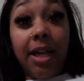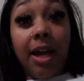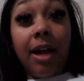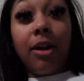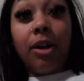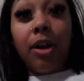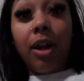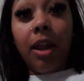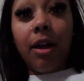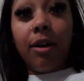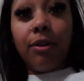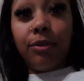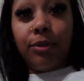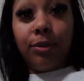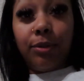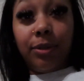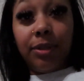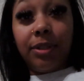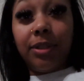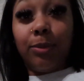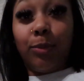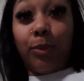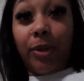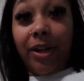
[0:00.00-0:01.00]
how
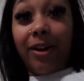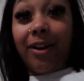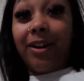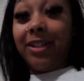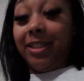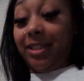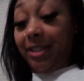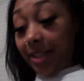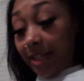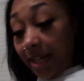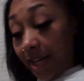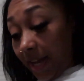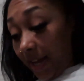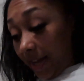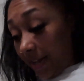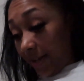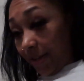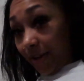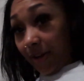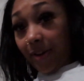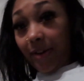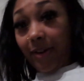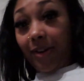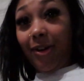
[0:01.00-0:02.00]
close we are to the gate,
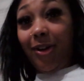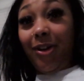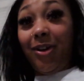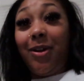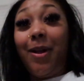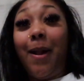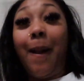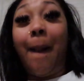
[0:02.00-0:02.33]
y'all.